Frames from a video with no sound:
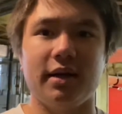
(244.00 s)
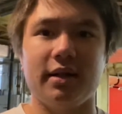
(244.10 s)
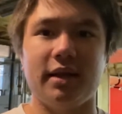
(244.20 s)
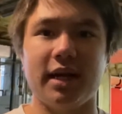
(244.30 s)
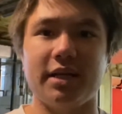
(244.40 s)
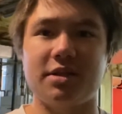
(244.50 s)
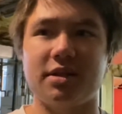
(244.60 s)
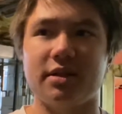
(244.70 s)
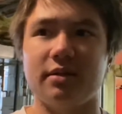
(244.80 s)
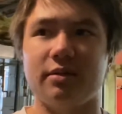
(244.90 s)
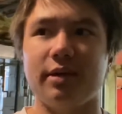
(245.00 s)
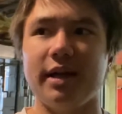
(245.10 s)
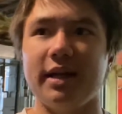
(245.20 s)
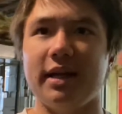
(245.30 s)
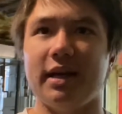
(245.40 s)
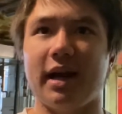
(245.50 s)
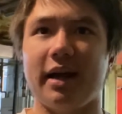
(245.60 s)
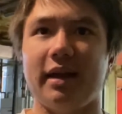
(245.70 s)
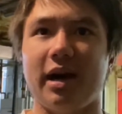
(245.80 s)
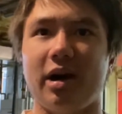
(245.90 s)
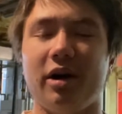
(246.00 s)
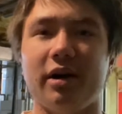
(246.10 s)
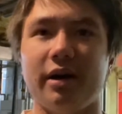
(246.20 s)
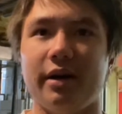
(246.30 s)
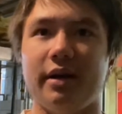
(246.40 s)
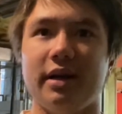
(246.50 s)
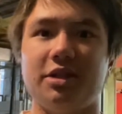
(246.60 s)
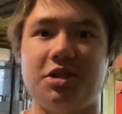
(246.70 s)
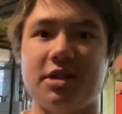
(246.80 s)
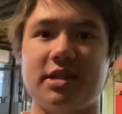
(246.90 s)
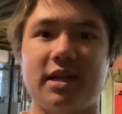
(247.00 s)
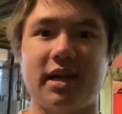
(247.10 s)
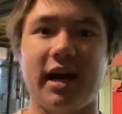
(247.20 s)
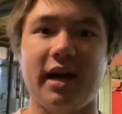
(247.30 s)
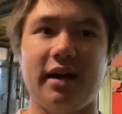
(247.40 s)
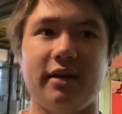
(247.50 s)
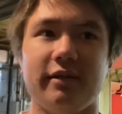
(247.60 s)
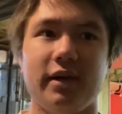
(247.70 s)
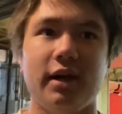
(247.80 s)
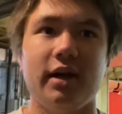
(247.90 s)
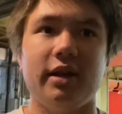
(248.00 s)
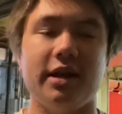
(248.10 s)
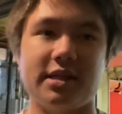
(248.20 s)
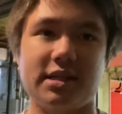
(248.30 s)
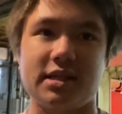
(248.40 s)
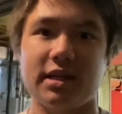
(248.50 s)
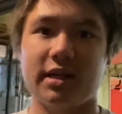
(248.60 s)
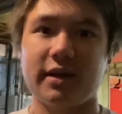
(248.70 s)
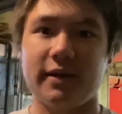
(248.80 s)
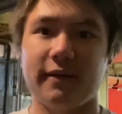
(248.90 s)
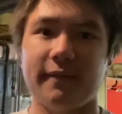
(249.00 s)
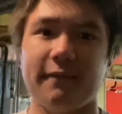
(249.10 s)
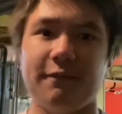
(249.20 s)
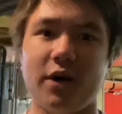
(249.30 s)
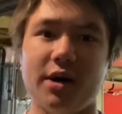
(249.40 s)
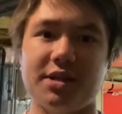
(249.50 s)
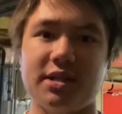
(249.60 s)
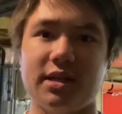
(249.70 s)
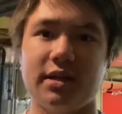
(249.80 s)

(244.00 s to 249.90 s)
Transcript: that it's really not that hard. It's just kind of this false